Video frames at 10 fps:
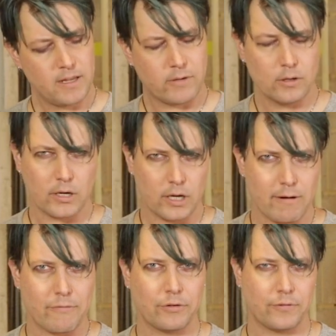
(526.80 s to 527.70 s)
you look at your
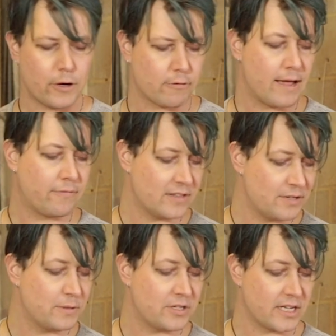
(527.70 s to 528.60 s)
reference photograph, in
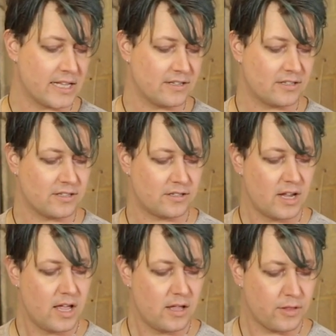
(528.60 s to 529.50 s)
this particular instance,
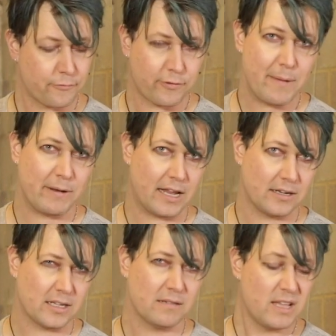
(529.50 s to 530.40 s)
the frame and
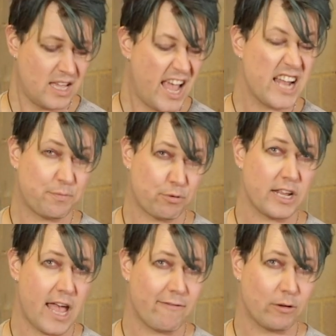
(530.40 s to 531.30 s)
under, it's
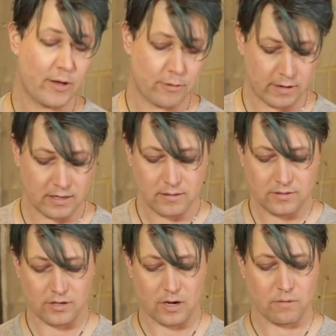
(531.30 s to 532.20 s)
pretty heavy weathering,
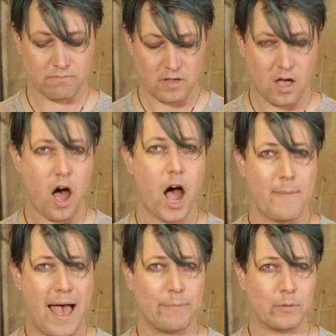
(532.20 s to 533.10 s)
so
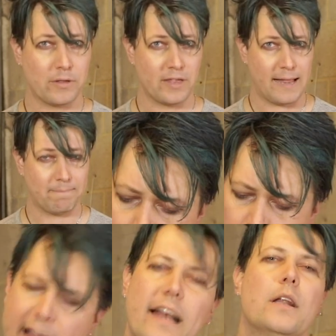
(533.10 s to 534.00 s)
I'm happy with that.
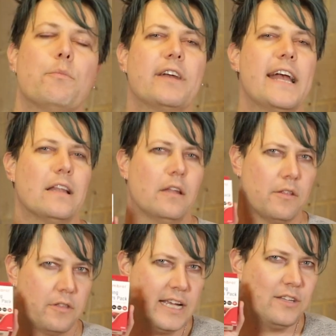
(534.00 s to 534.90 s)
We're now going to bring out
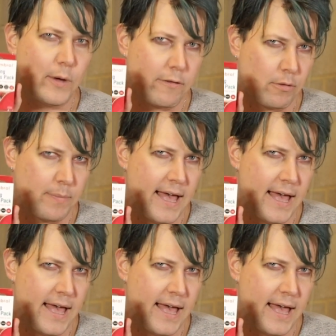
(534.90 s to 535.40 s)
these weathering